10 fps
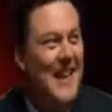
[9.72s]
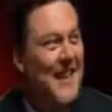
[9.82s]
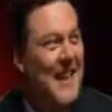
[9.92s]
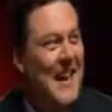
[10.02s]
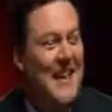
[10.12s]

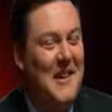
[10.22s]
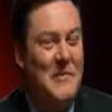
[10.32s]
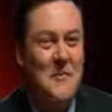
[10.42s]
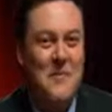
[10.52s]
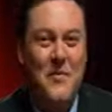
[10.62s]
Thank you.
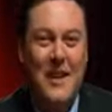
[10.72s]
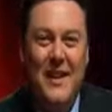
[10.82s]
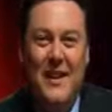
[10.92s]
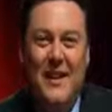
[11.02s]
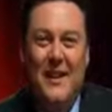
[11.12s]

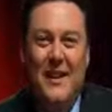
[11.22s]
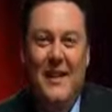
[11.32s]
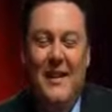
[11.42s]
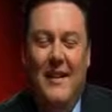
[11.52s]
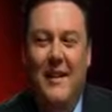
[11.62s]

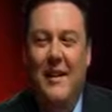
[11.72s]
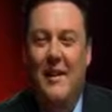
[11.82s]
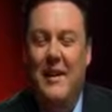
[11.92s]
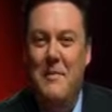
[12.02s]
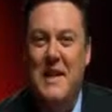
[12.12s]

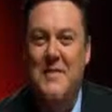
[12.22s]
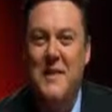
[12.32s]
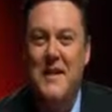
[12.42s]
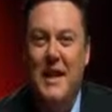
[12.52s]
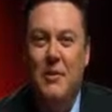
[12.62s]
Oh, it makes me
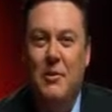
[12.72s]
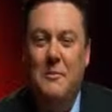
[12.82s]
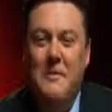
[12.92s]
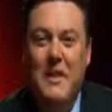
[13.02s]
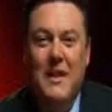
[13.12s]
tingle.
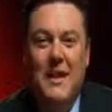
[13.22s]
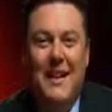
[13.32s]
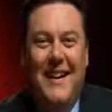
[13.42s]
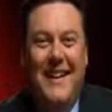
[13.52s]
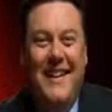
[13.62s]

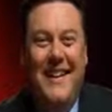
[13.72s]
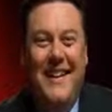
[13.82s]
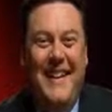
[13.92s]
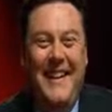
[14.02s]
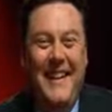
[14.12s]

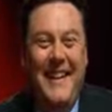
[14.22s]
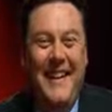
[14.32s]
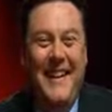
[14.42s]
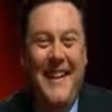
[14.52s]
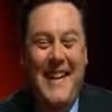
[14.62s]

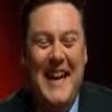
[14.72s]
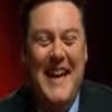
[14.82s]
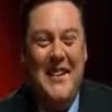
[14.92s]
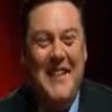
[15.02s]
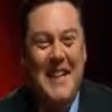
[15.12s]

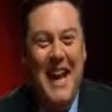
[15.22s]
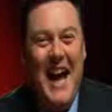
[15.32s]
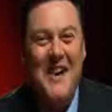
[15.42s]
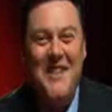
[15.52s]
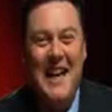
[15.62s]
Now,
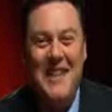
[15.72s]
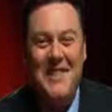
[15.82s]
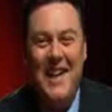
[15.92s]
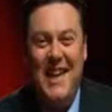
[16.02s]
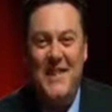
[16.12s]
our next
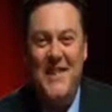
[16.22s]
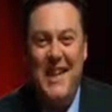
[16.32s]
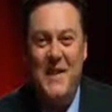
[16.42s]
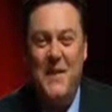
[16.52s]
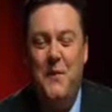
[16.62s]
guest
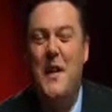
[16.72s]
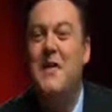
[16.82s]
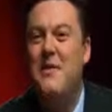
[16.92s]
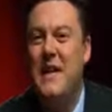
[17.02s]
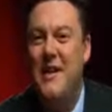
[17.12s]
is
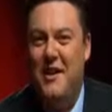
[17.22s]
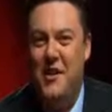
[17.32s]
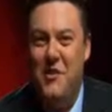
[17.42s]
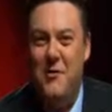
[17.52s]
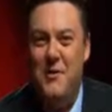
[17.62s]
Federico,
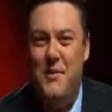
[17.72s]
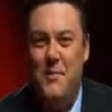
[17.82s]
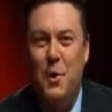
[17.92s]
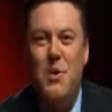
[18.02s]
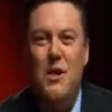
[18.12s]
who was
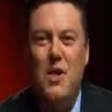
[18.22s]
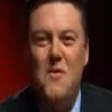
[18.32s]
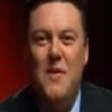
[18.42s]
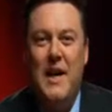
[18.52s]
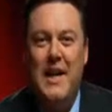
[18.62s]
brought along
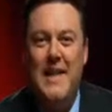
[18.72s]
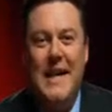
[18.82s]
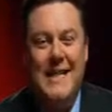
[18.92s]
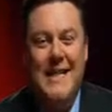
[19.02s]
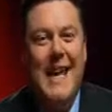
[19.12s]
by
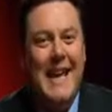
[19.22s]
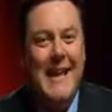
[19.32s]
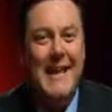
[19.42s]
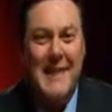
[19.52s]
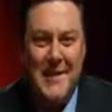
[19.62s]

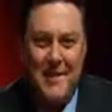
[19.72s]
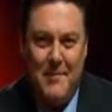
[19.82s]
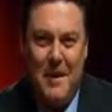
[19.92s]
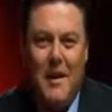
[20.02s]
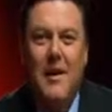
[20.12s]
Net10
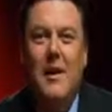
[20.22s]
customer